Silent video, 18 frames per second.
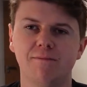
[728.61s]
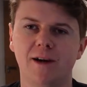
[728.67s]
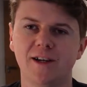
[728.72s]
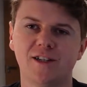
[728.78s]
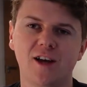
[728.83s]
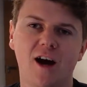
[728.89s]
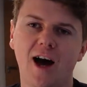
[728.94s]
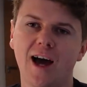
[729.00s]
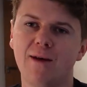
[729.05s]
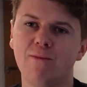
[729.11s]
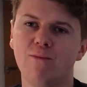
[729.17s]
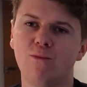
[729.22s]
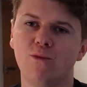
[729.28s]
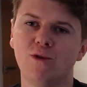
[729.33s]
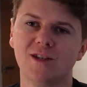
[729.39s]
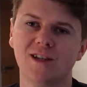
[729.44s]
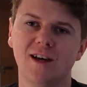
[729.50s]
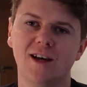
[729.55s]
My time
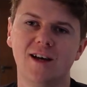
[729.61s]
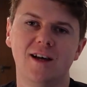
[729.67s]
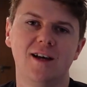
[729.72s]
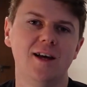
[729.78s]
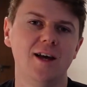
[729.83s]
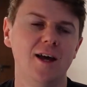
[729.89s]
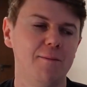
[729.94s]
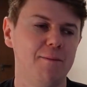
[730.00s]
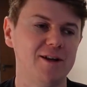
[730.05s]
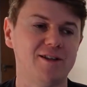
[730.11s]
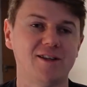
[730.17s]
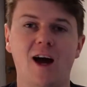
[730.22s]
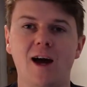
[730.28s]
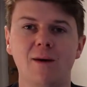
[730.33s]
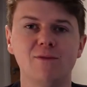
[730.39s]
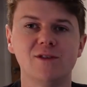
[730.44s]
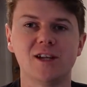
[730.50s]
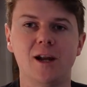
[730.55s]
was
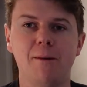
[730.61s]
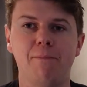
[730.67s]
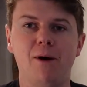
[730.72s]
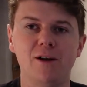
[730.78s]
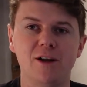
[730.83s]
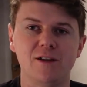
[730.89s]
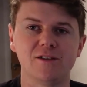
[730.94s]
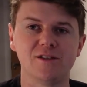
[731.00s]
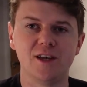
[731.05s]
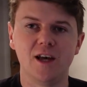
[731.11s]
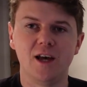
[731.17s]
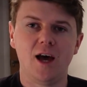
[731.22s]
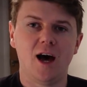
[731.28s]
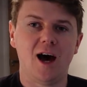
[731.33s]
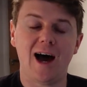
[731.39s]
in abundance.